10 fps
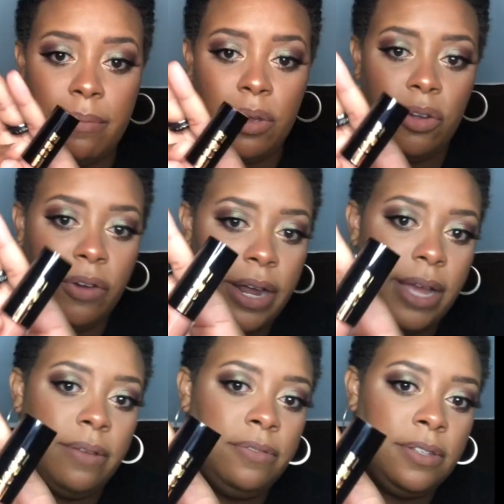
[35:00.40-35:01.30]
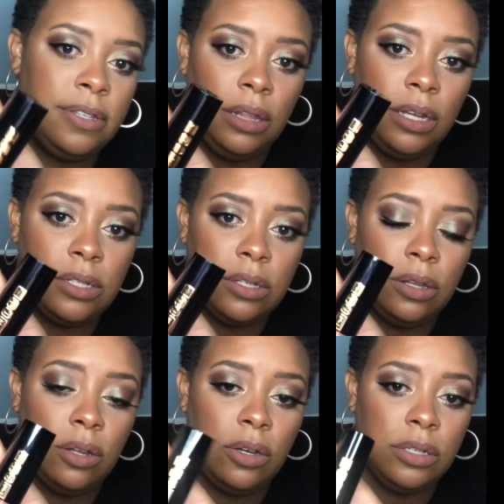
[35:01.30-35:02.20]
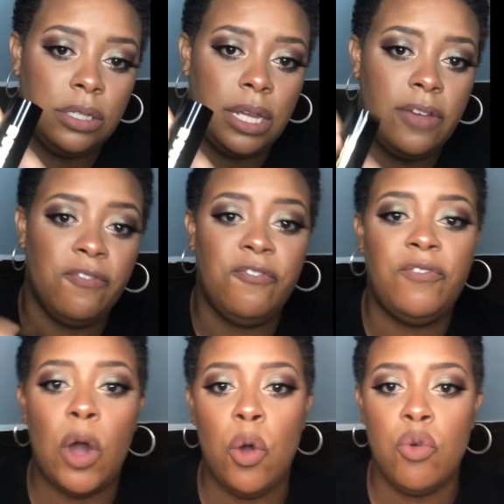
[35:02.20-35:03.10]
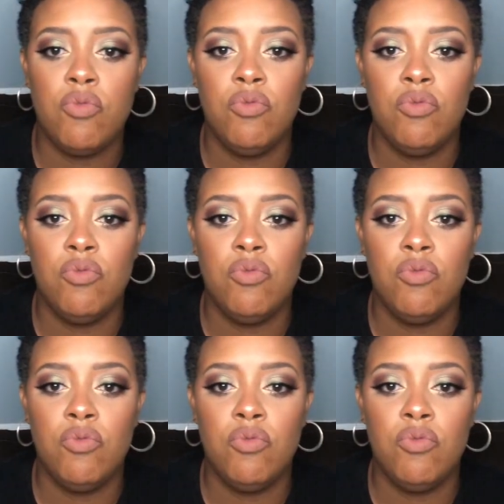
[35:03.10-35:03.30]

McGrath's Luster Gloss in Faux